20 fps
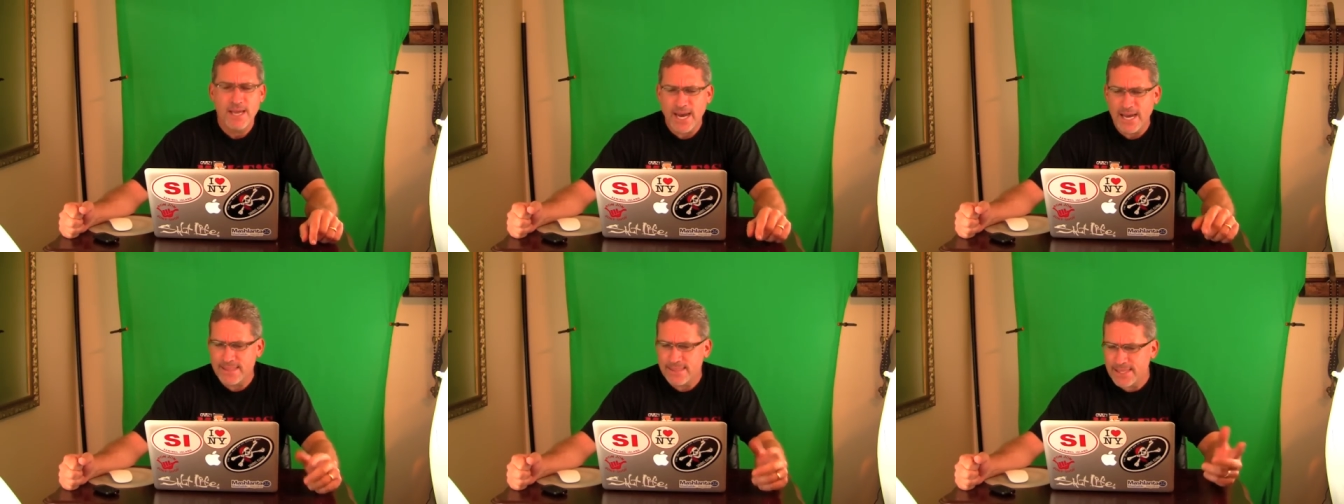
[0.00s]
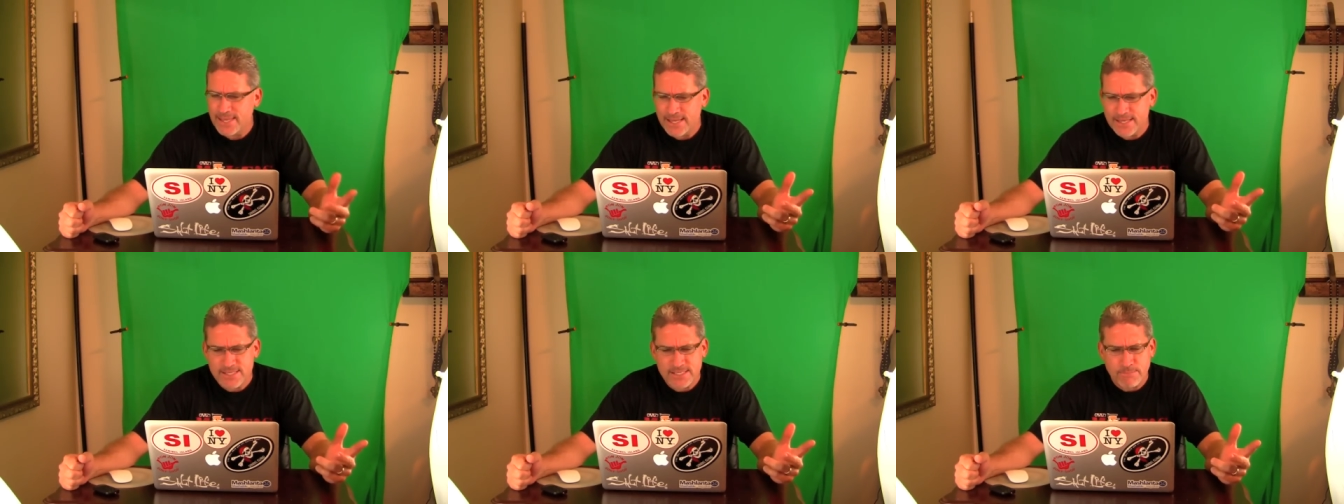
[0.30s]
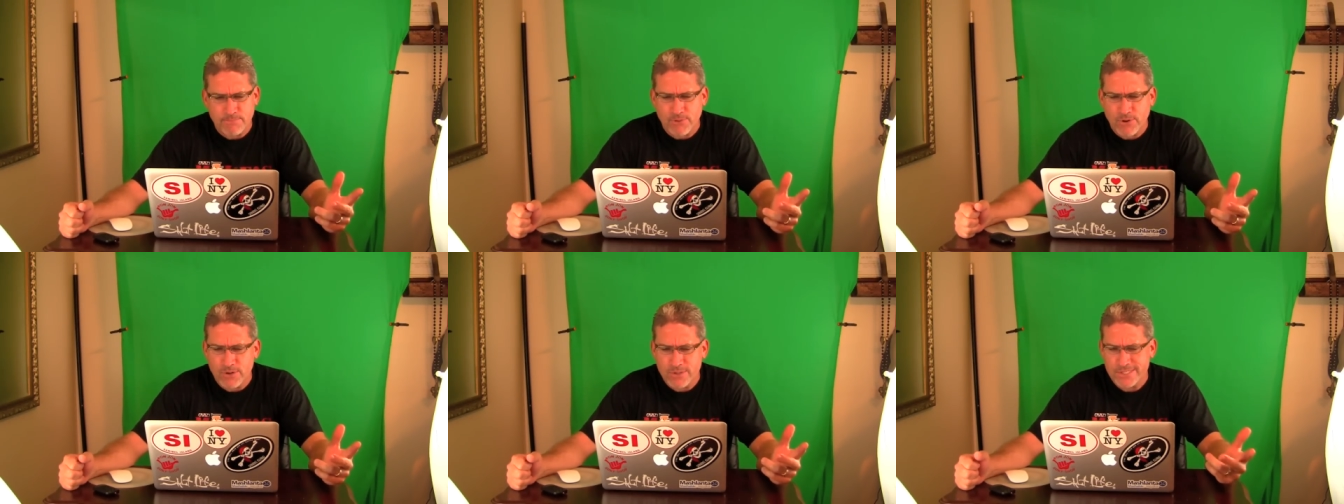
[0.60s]
I think it's
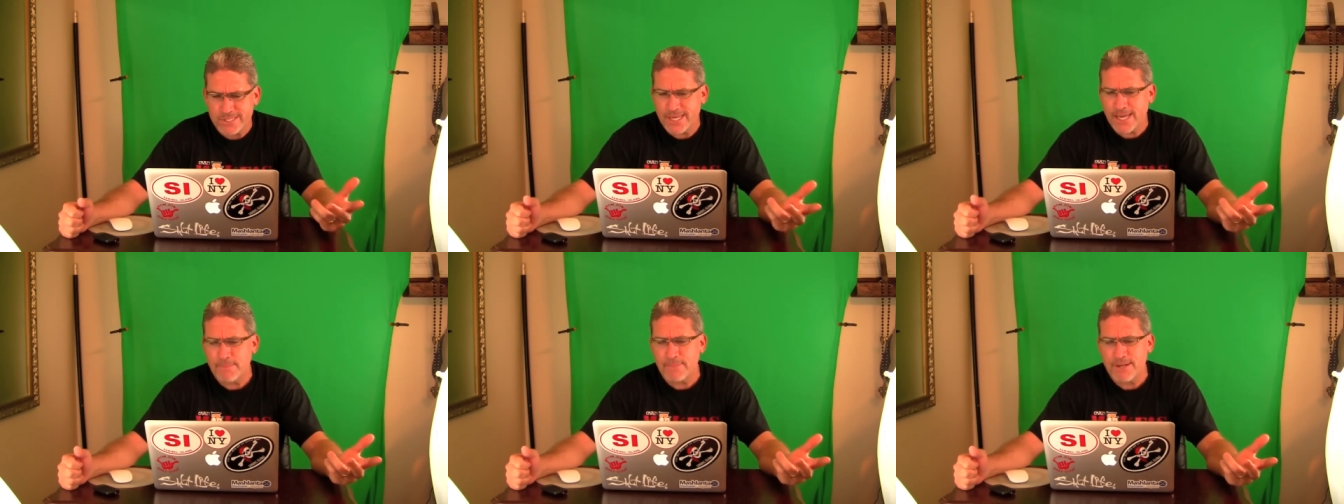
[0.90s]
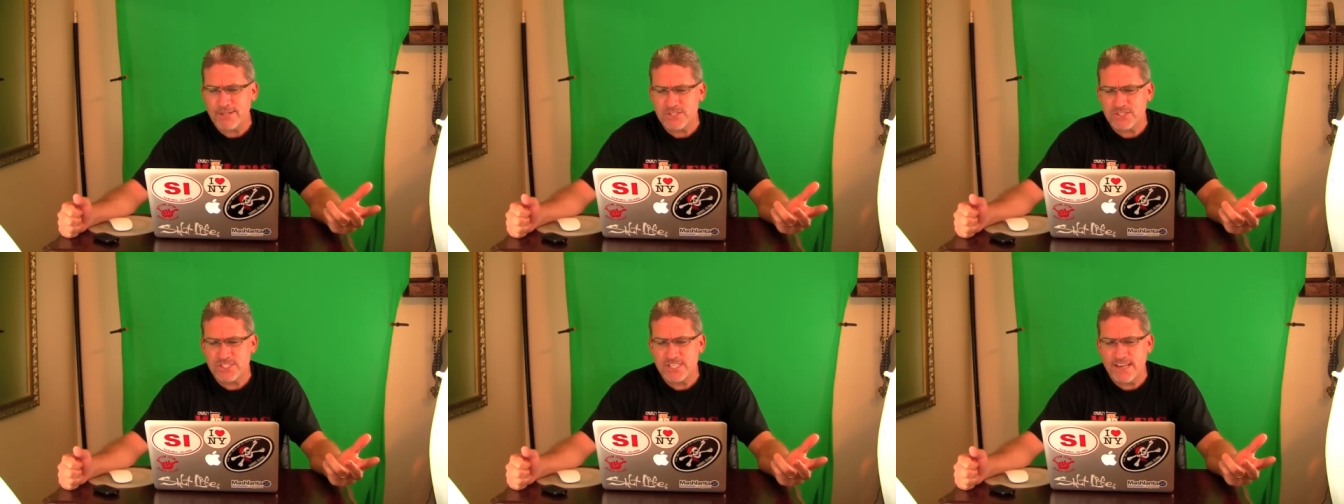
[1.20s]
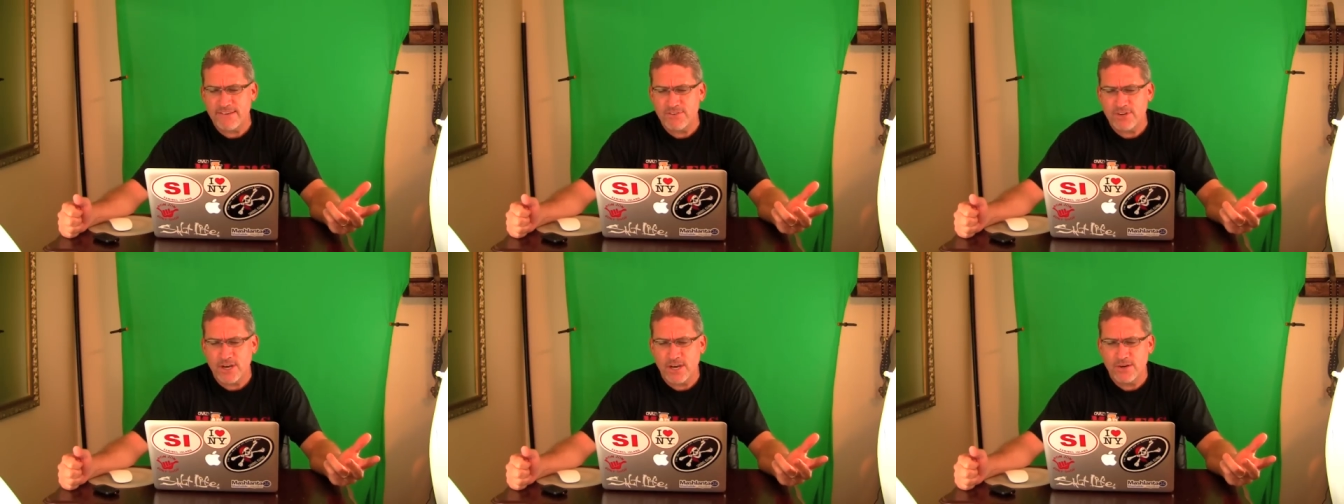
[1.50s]
a pro it's got about
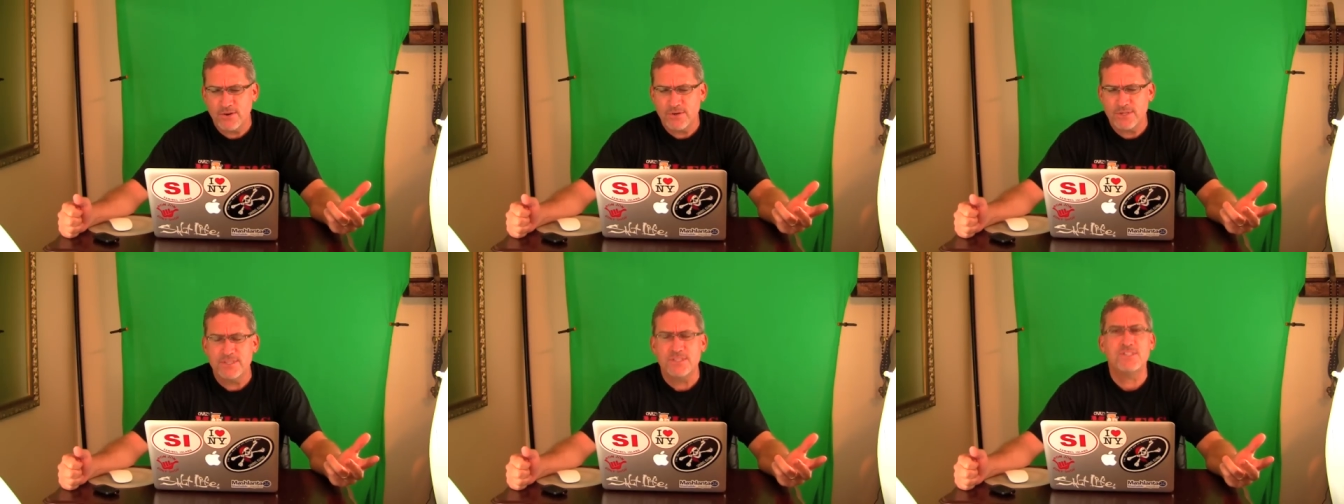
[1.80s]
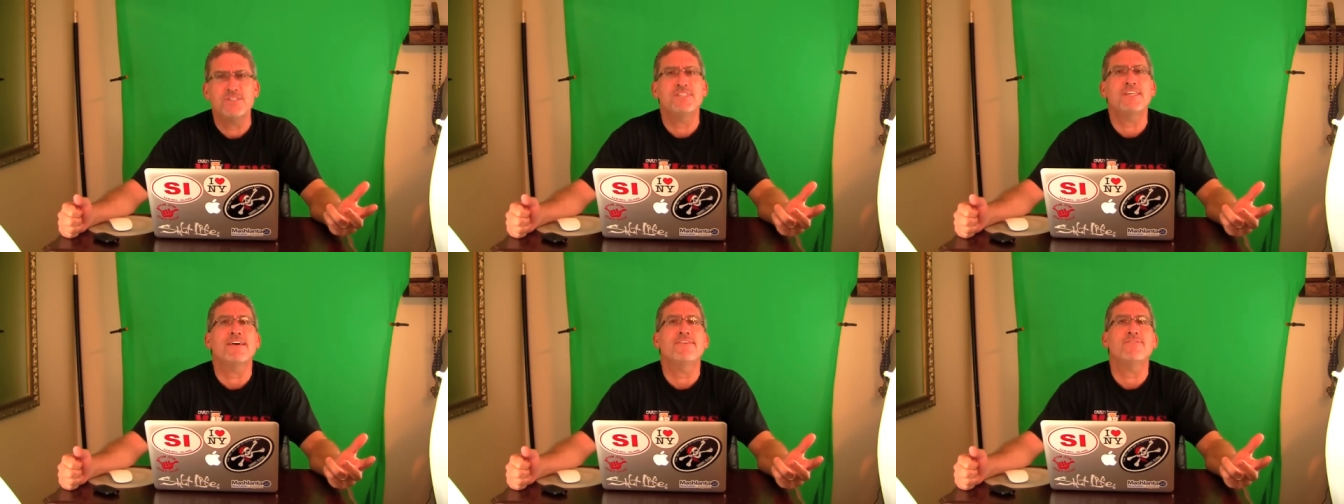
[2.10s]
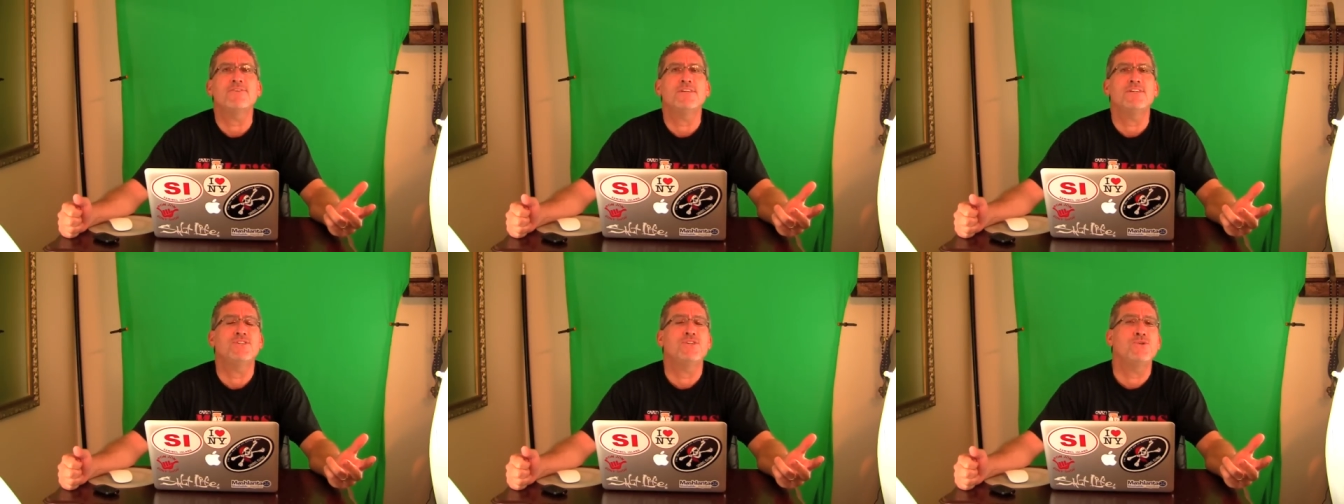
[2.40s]

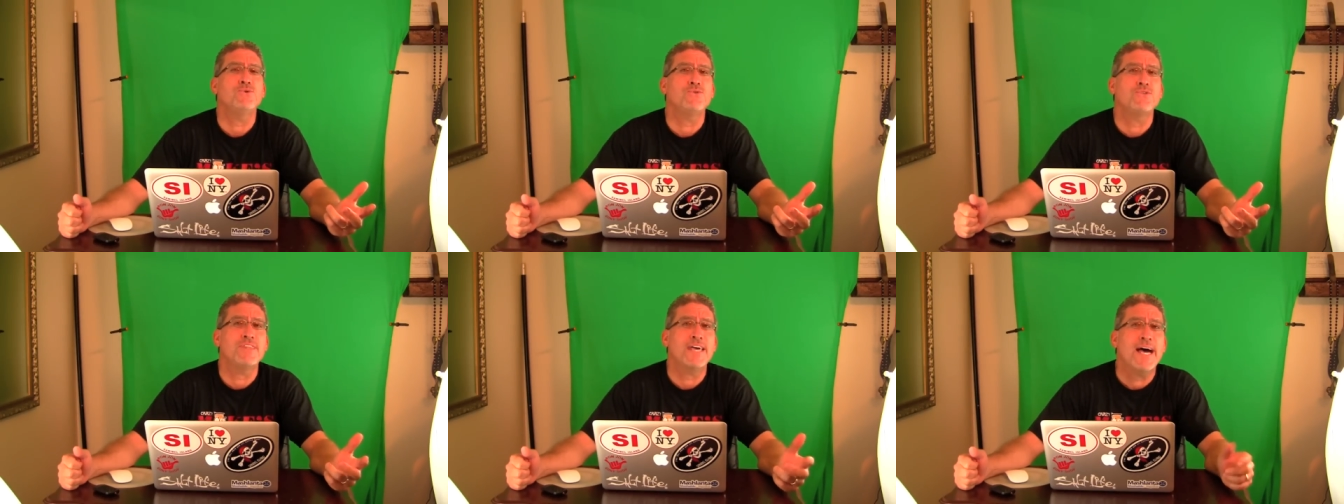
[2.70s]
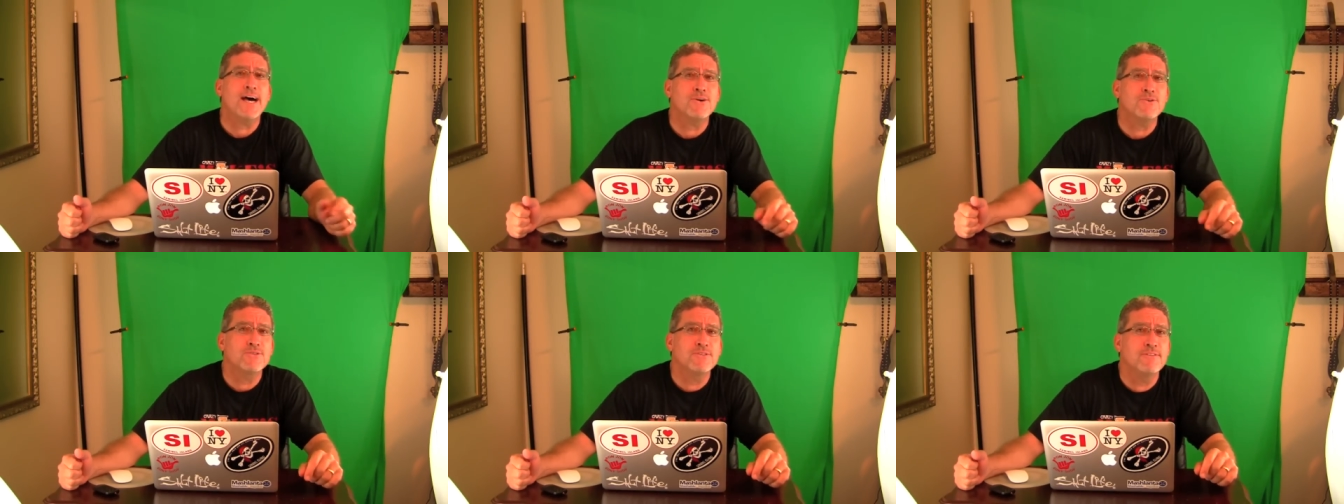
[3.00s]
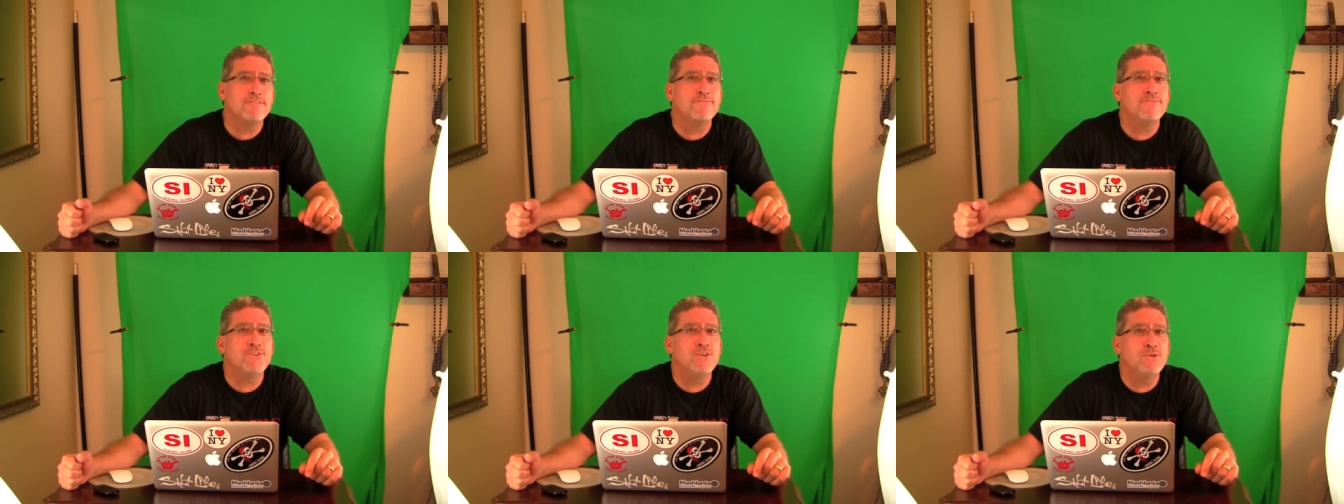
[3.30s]
772,000